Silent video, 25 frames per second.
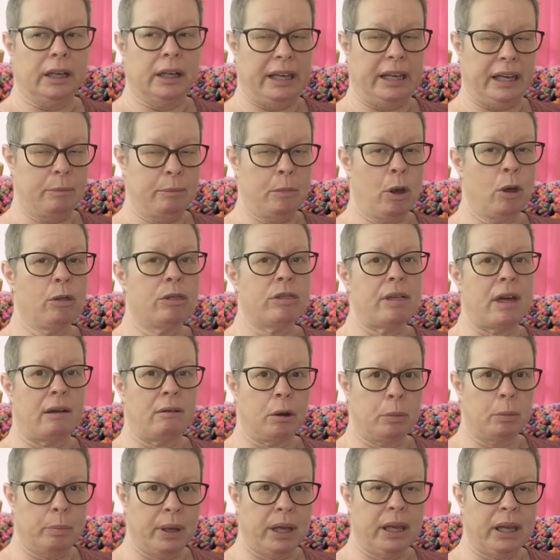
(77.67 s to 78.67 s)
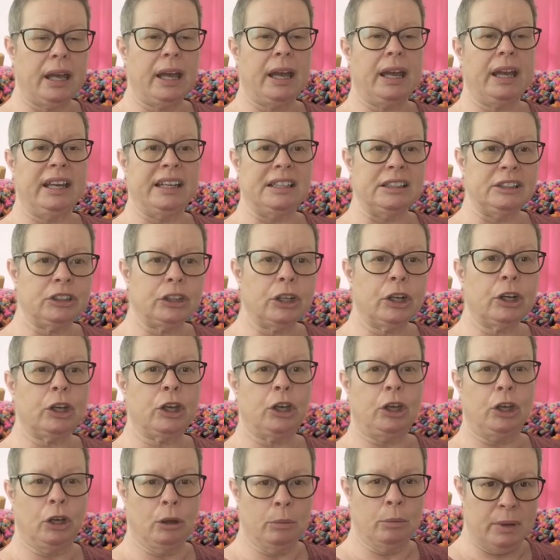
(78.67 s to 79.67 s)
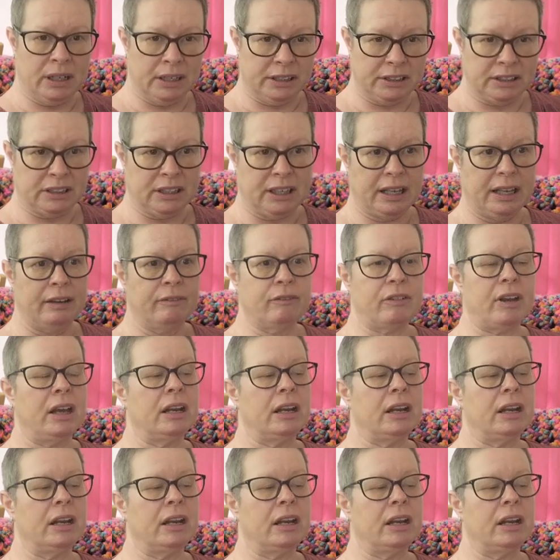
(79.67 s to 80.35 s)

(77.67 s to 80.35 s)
Chemotherapy is cumulative,